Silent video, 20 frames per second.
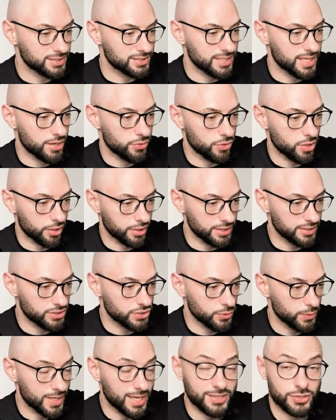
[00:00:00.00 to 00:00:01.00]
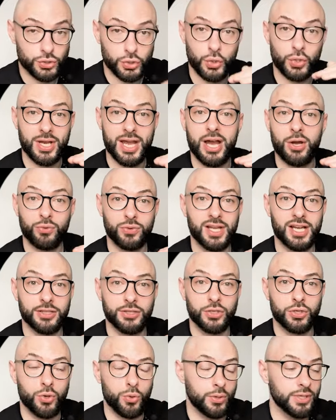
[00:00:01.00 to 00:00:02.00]
has now gone into it and took out
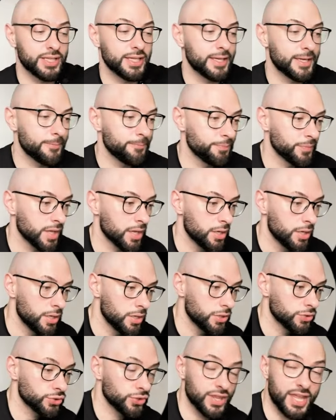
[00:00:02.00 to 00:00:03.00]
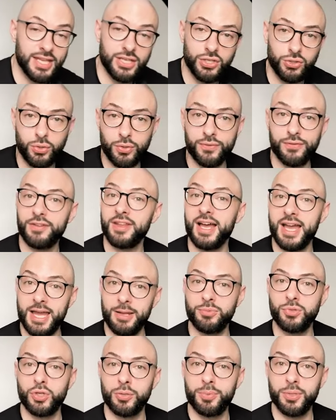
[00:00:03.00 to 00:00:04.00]
that liquidity. So then you look for that
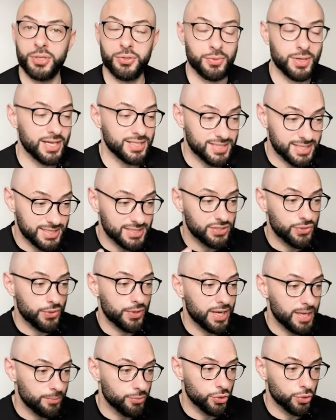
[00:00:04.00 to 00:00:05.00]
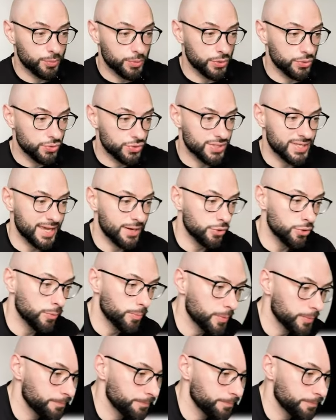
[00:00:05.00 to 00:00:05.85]
MW. Is there an MW set up?